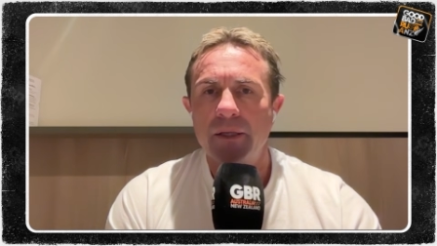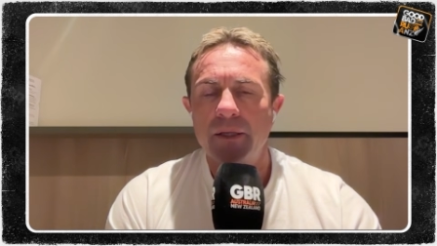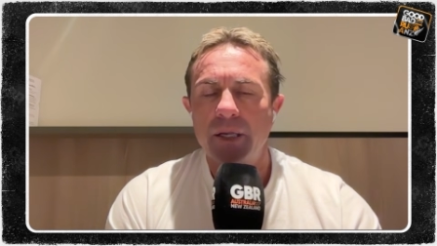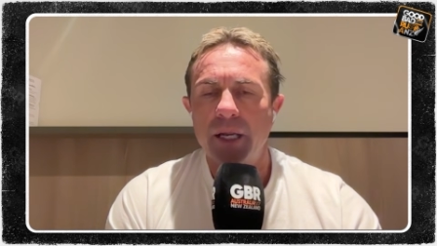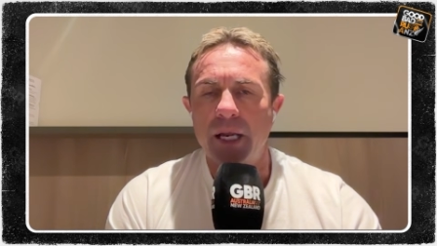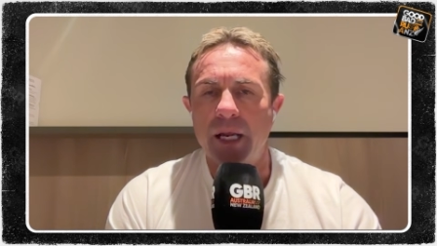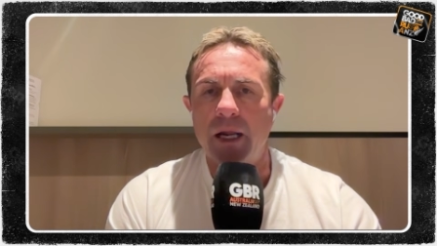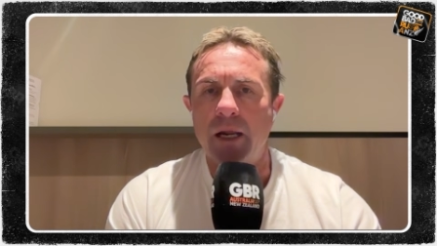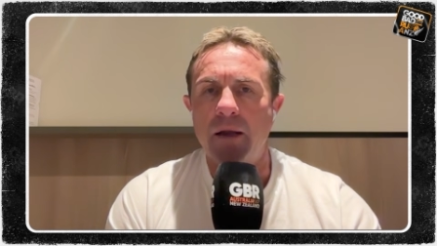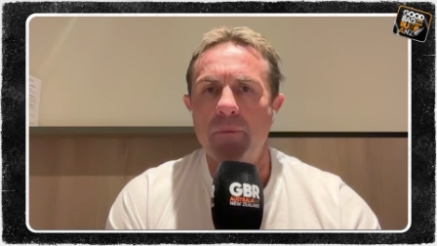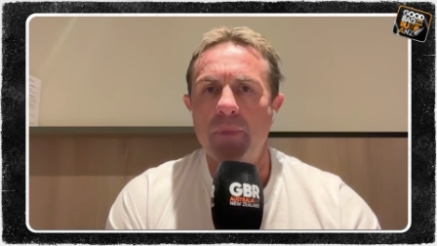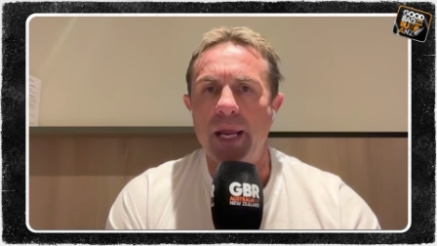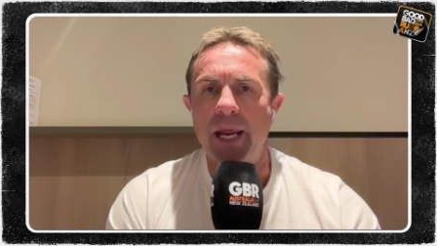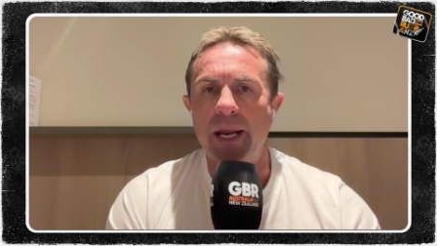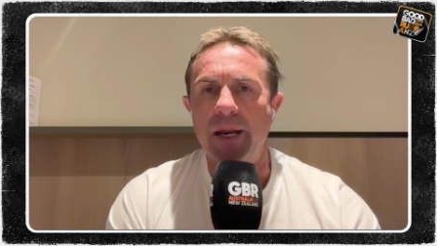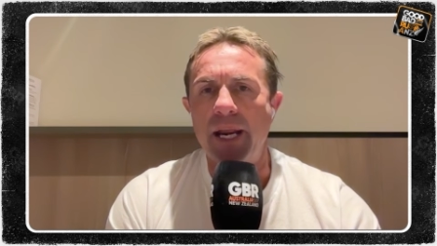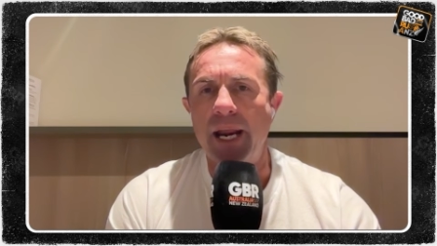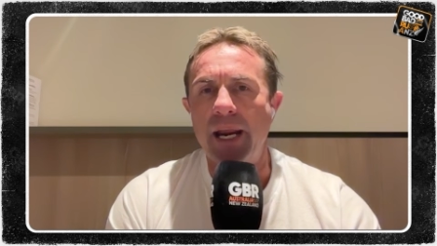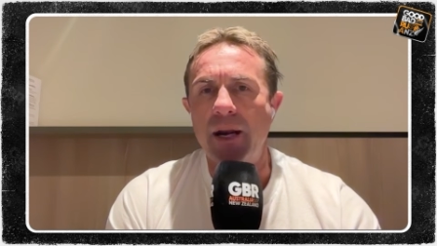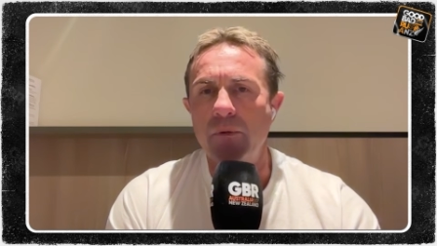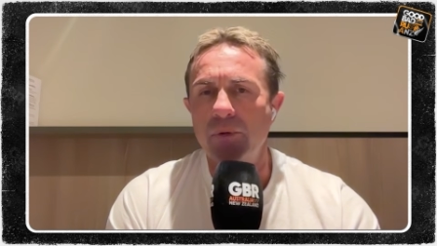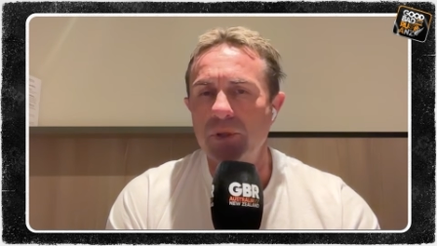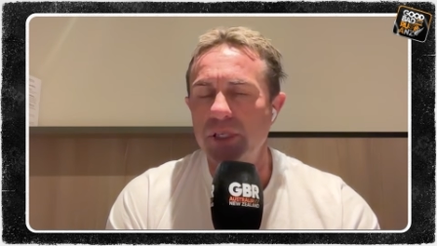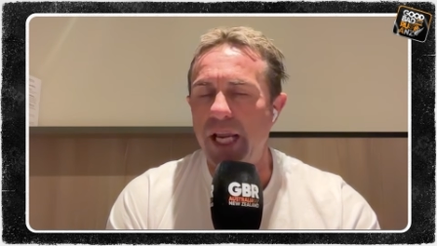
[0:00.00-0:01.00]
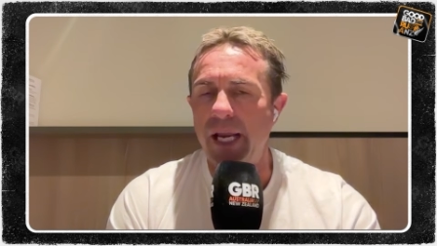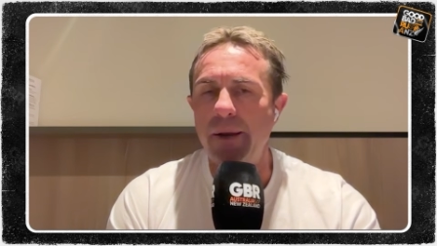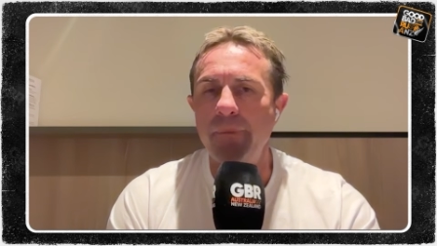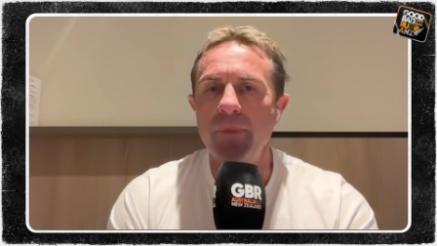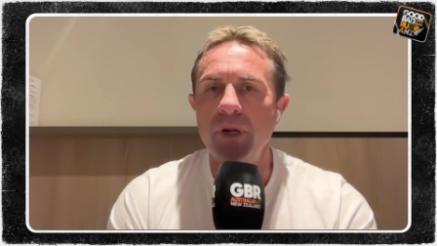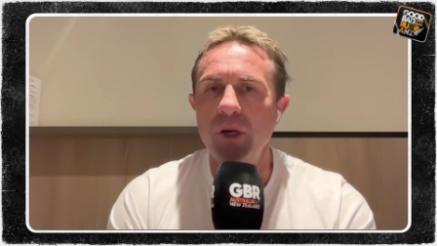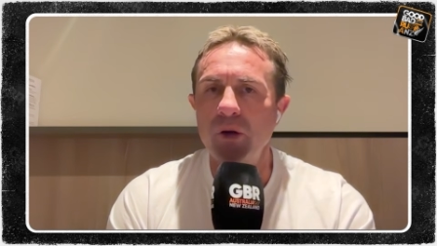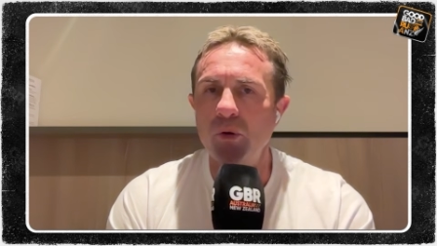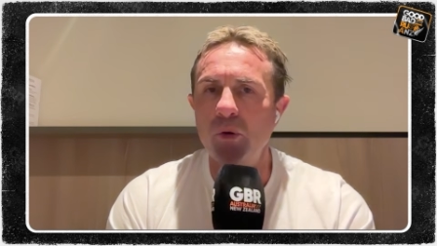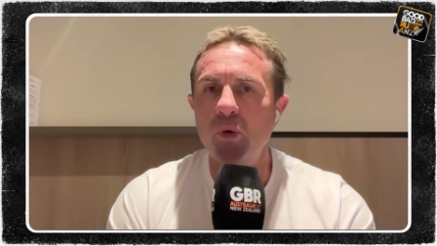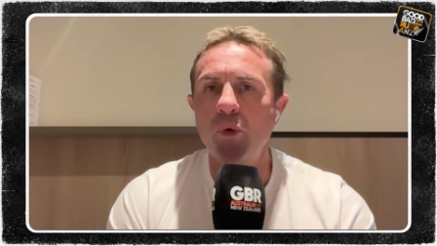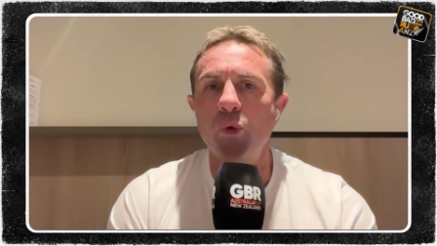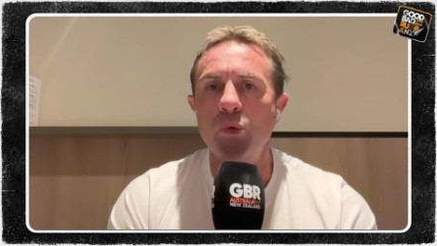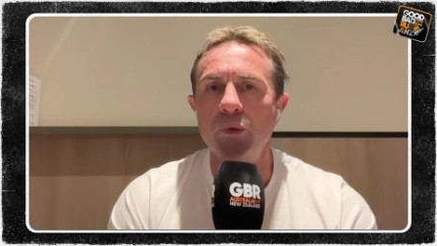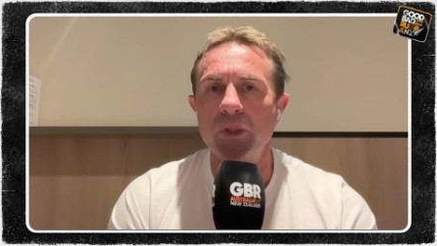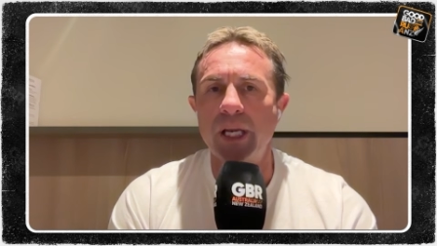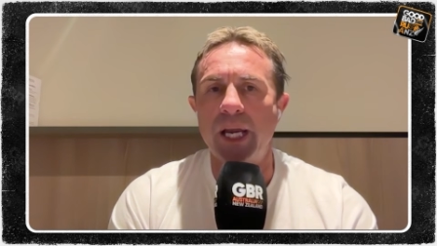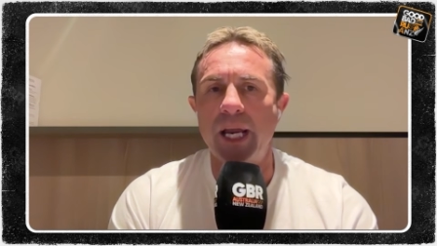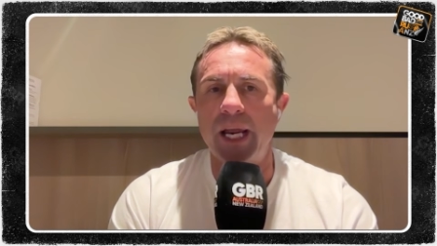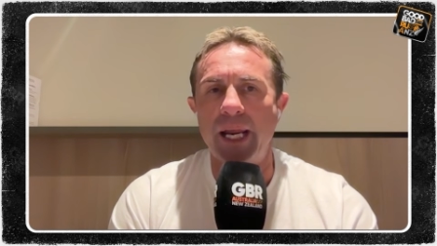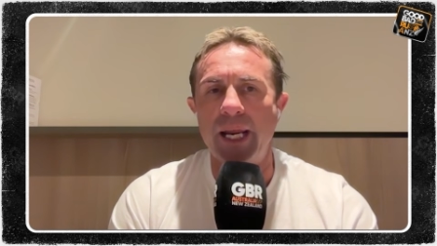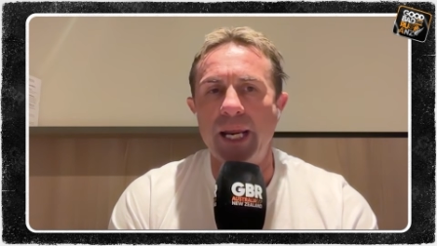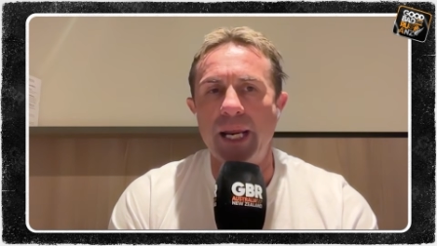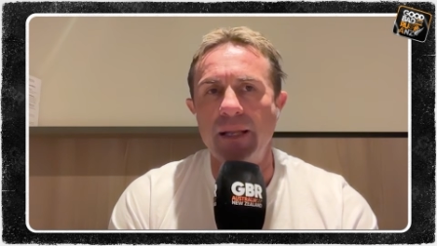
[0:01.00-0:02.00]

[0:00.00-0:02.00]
And it was happening all day,